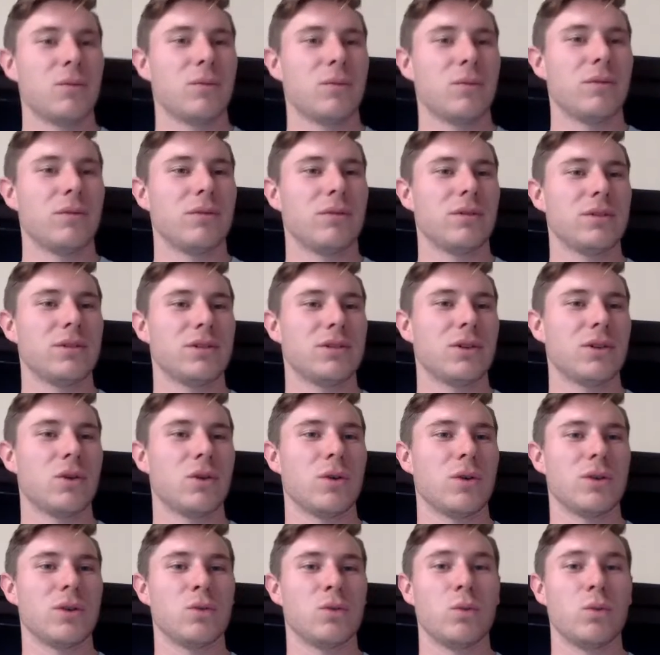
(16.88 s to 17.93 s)
So
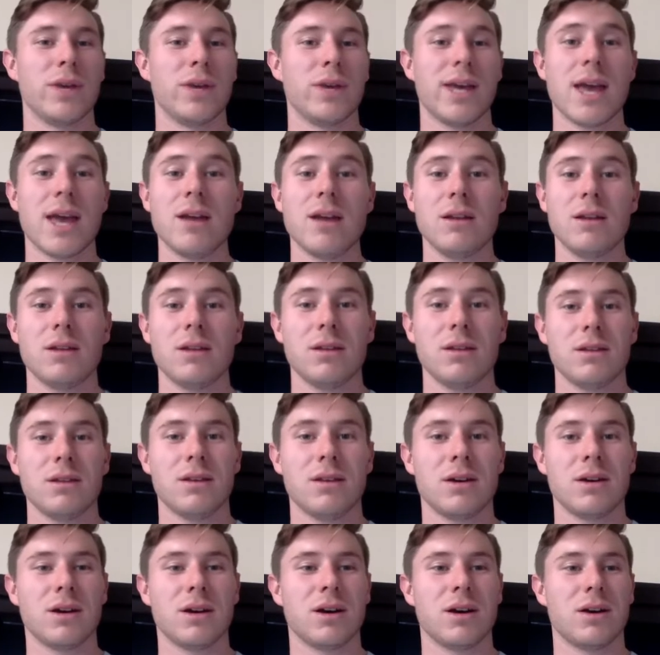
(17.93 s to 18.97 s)
it's week 8.
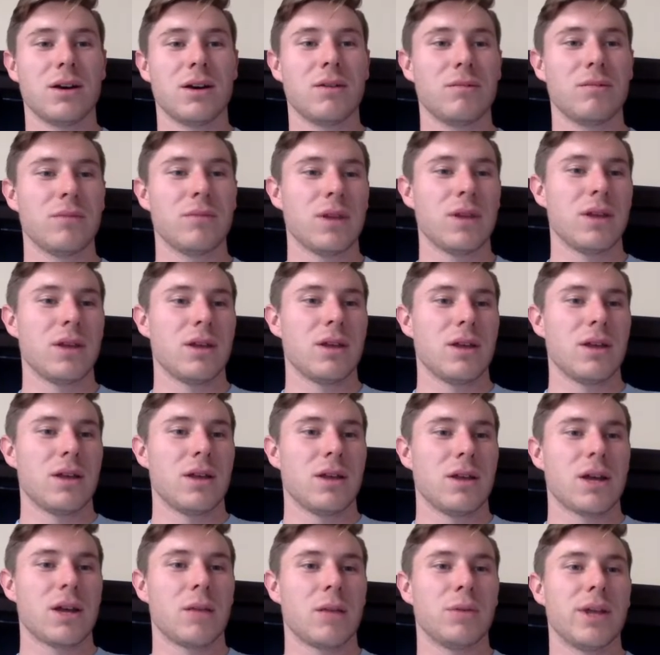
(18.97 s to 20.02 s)
A
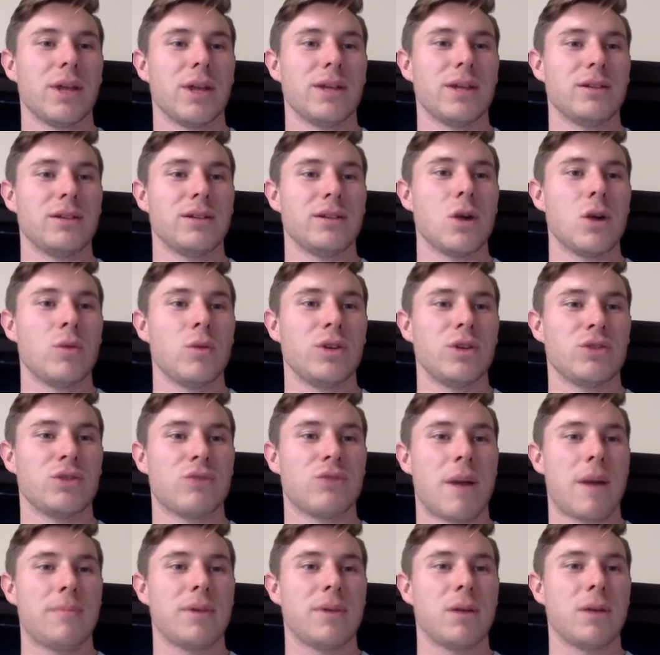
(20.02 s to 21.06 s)
couple days ago, we just
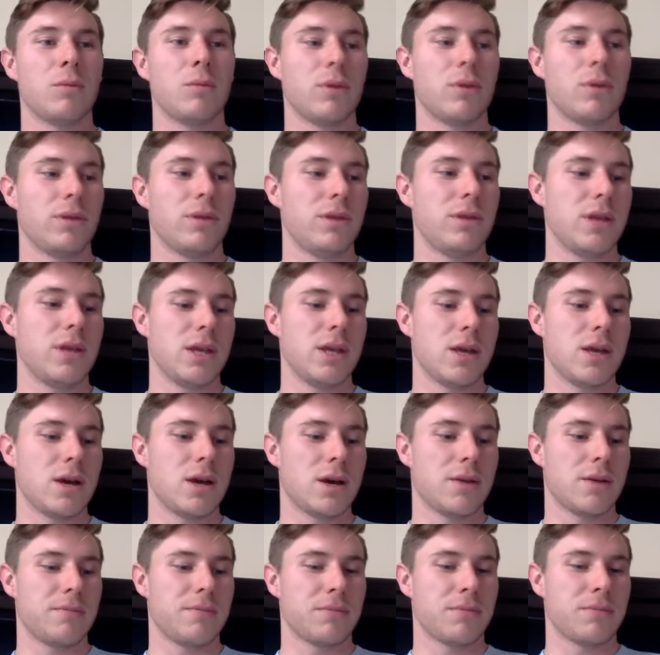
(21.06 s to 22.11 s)
wrapped up with
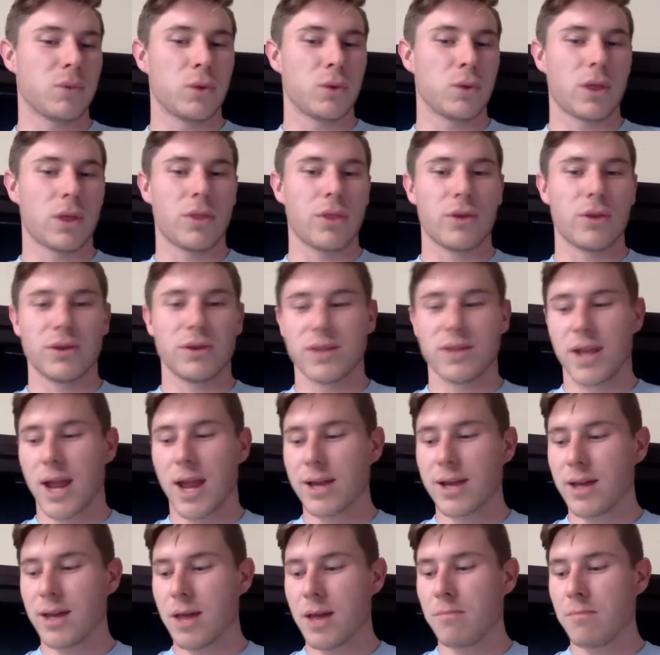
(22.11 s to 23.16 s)
the Thursday night
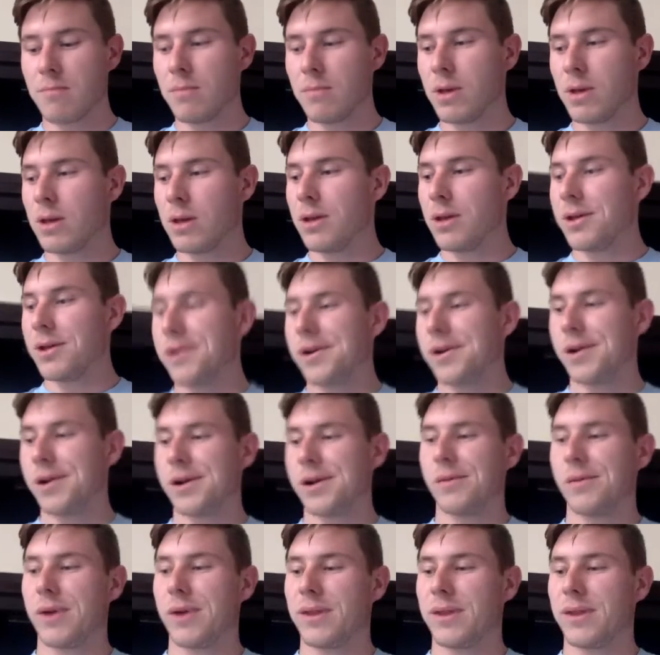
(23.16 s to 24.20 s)
game.
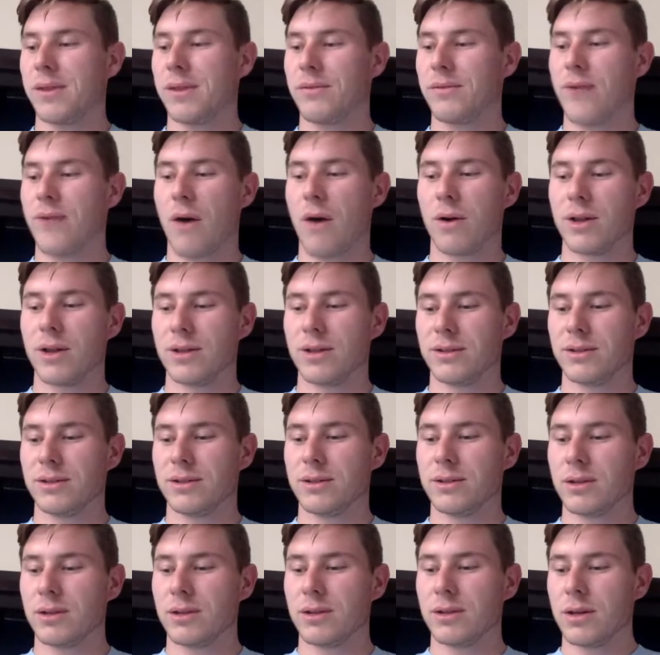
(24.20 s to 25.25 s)
We had the Falcons
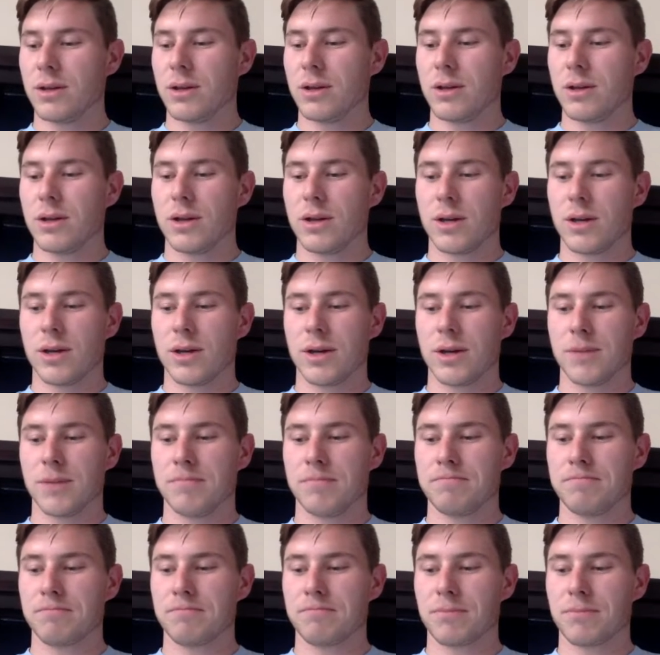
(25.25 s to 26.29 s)

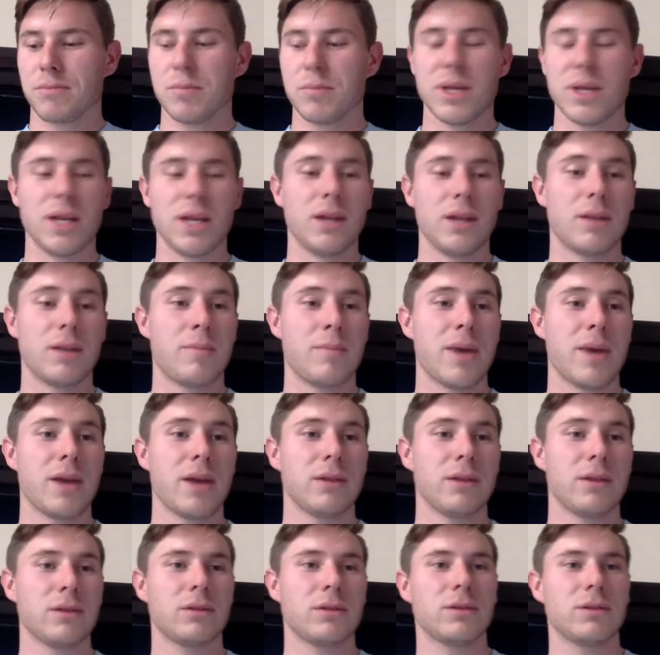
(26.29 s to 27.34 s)
beating the
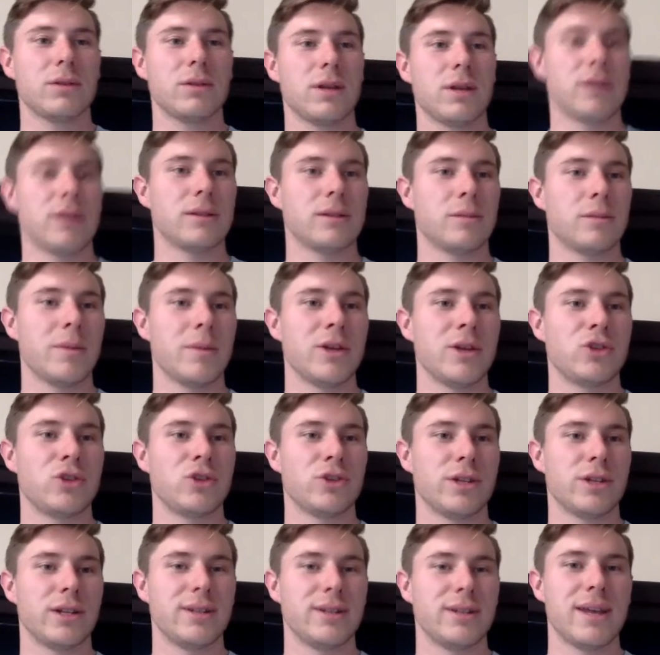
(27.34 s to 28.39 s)
Panthers and some
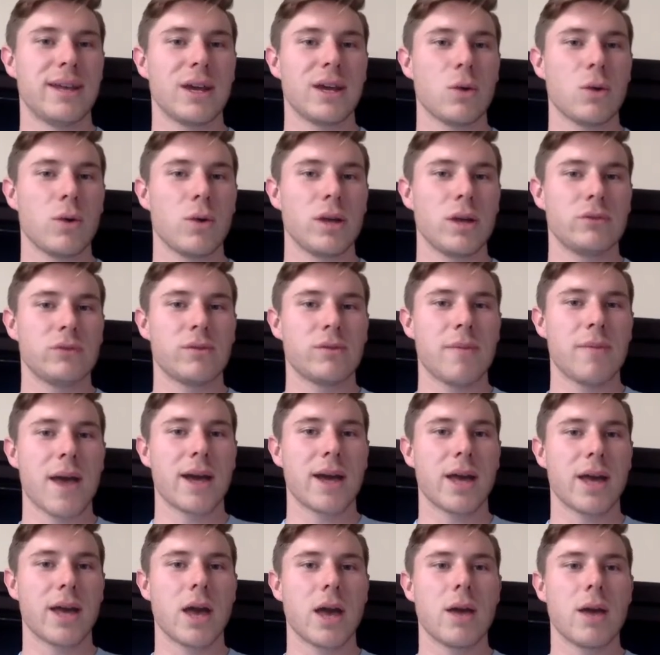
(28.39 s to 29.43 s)
interesting takeaways from that
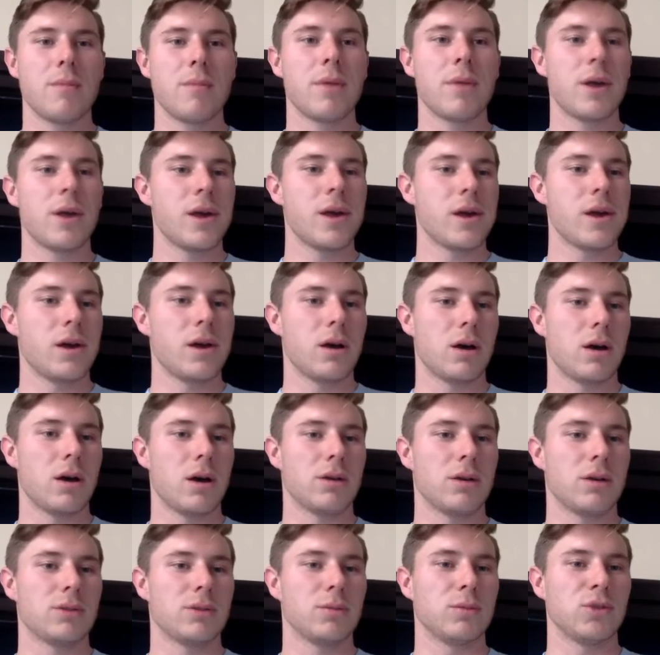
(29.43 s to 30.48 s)
game.
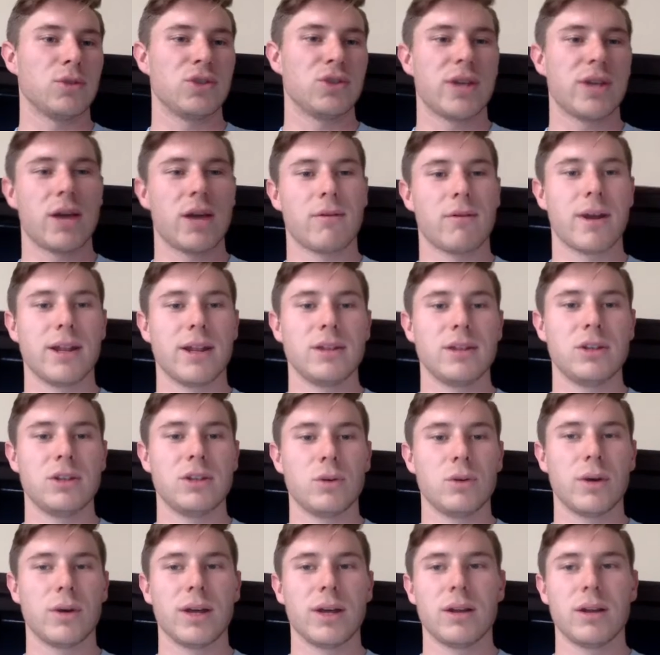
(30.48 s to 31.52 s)
So we'll just get right into it.